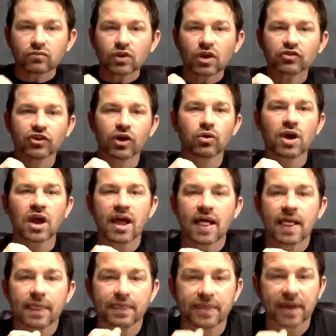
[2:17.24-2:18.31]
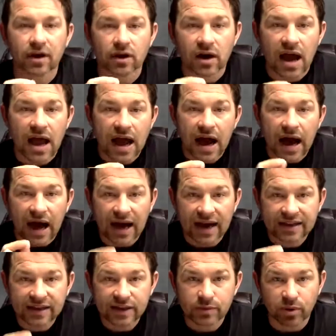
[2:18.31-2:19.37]
So they're
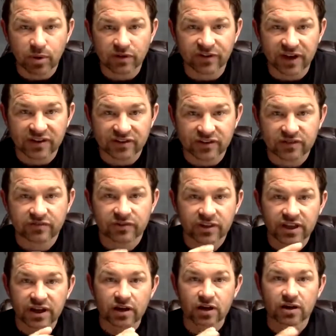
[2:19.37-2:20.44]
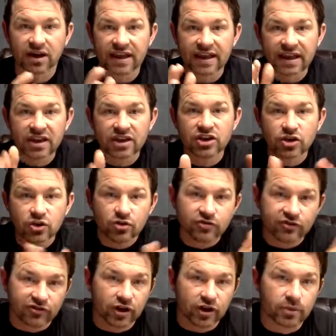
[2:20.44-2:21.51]
highly pervasive. They're in you
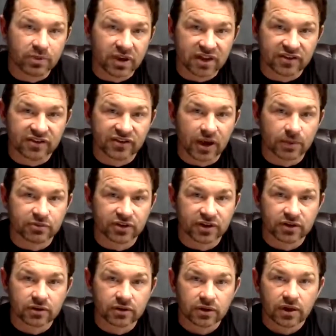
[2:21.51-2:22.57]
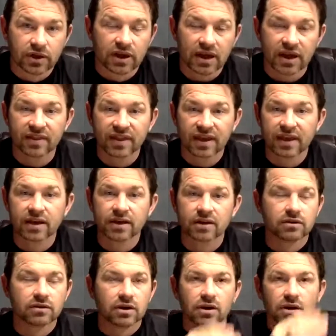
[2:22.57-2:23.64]
from conception. And
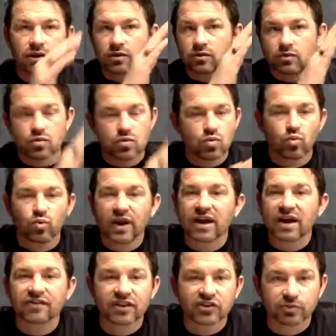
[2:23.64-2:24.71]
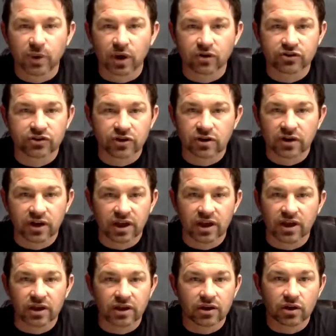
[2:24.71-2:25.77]
then we have exposure
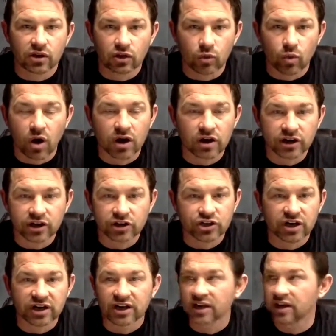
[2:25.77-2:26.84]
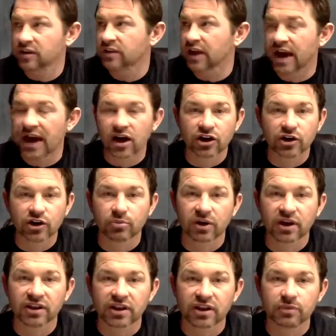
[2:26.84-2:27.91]
in the water you're drinking, the air you're
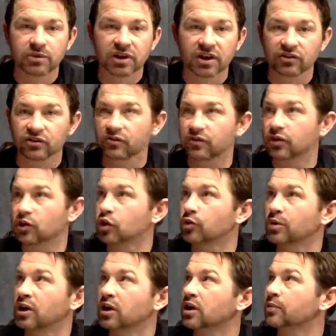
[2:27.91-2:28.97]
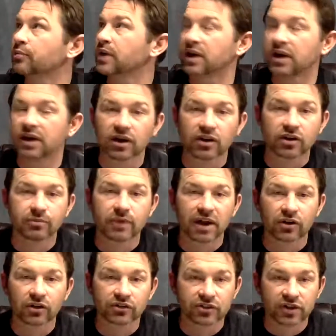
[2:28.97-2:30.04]
breathing because of aluminum and other
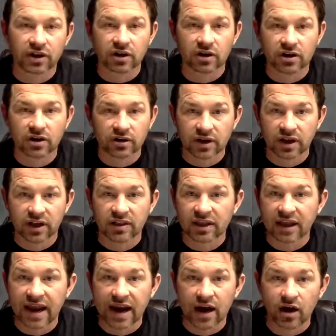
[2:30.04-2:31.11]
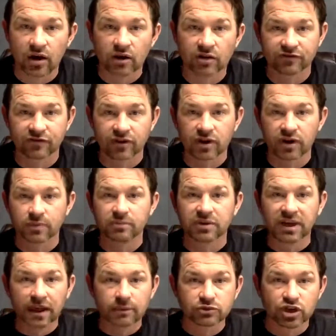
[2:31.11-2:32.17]
metals that are in the air from
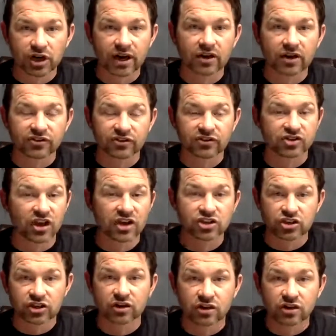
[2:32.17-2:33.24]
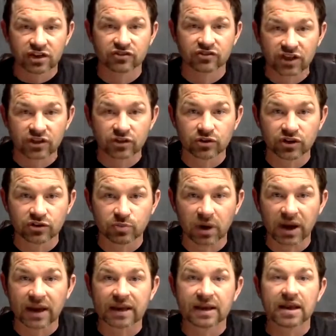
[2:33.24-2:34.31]
chemtrails and such that are continually
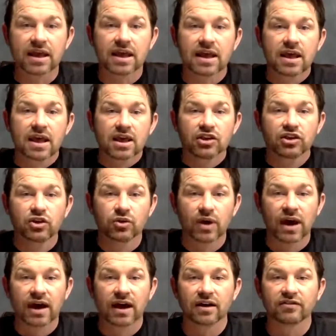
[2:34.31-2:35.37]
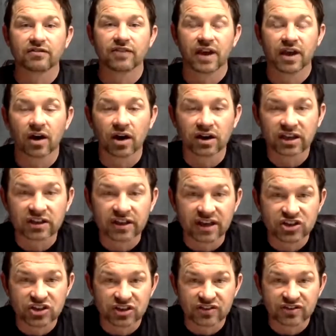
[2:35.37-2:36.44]
sprayed. You have
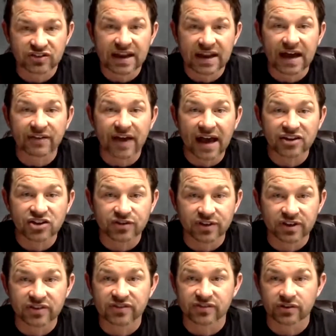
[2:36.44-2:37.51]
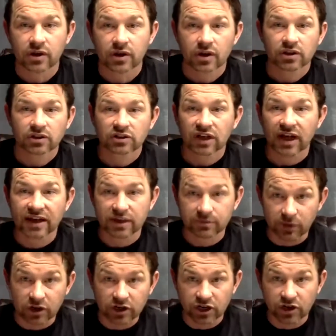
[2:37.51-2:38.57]
inoculations that have adjuvants like
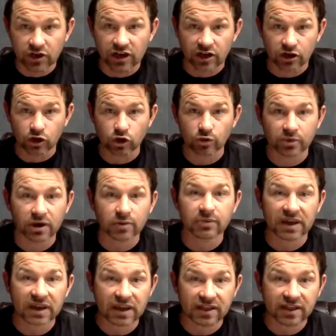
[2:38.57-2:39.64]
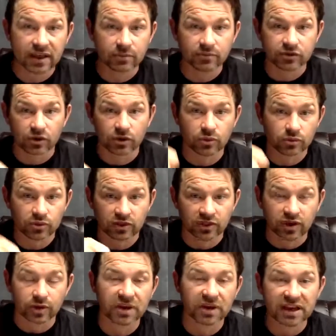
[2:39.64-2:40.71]
mercury and aluminum in them. So
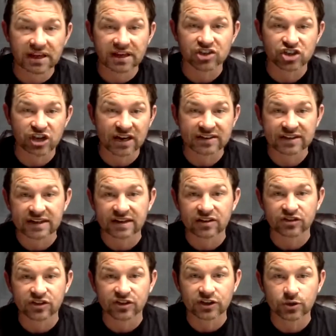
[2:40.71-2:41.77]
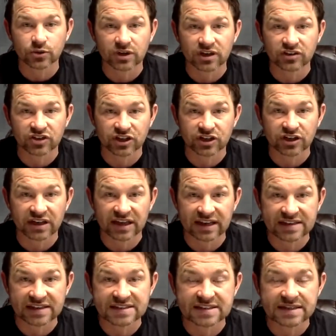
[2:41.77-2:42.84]
they're being injected into you and into your
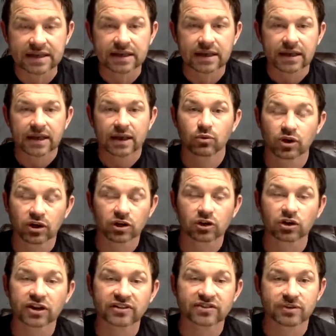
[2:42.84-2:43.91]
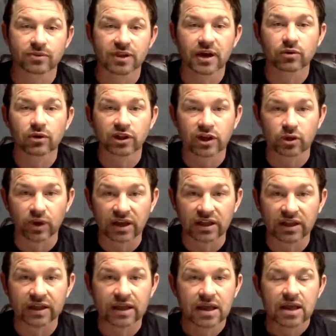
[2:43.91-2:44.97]
kids. And we're going to look at some of that really quickly.
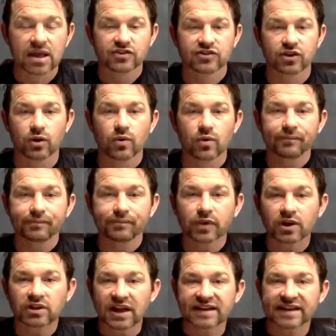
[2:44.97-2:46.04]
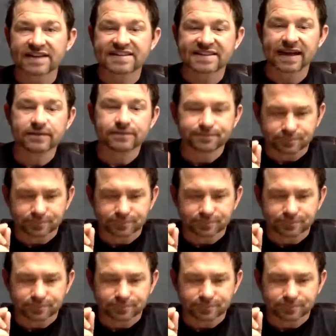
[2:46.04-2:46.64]
So like I said,